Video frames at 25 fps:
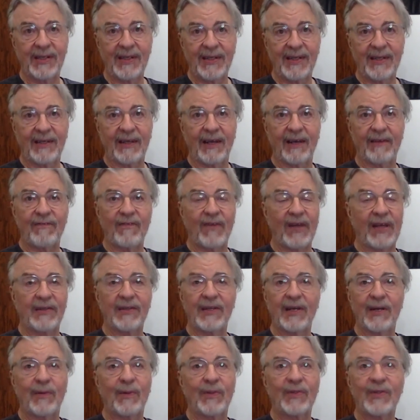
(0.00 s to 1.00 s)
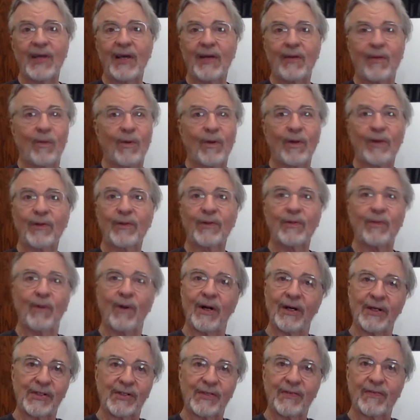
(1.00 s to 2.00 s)
Mm-hmm. I found out what that word
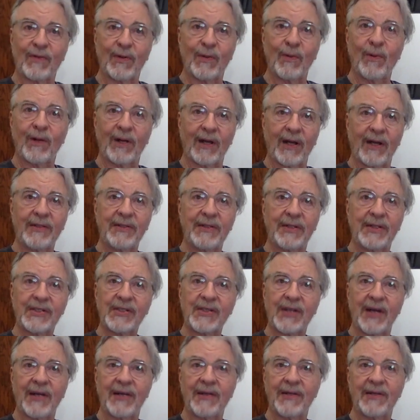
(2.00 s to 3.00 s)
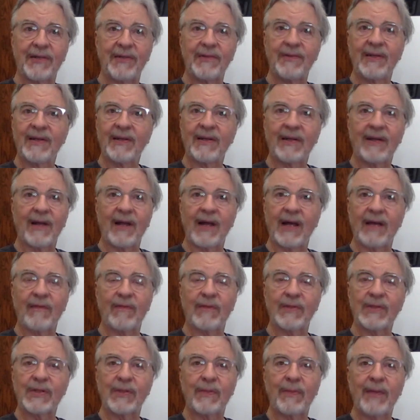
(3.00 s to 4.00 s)
was for what I decided life
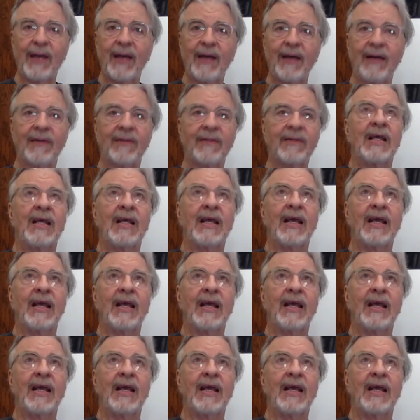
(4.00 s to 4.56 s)
was about.